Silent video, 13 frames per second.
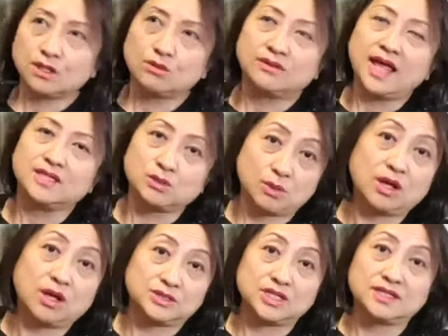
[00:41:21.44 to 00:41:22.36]
So that is
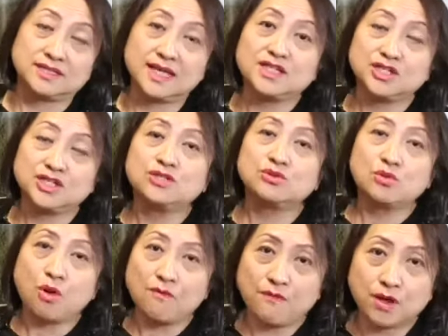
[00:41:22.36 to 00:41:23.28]
one option. It's actually
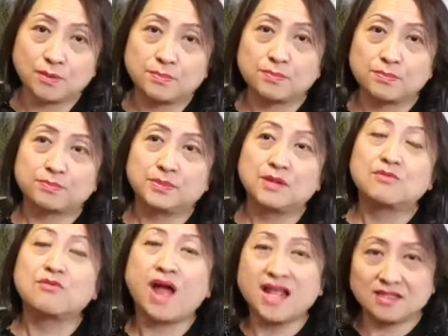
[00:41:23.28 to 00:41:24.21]
to go for
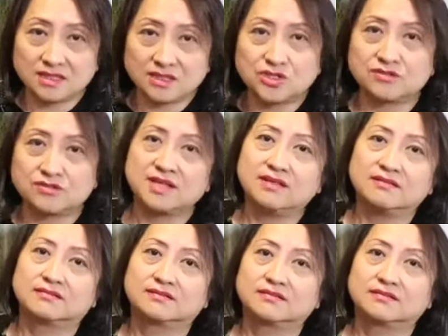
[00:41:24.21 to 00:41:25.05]
the right surgery.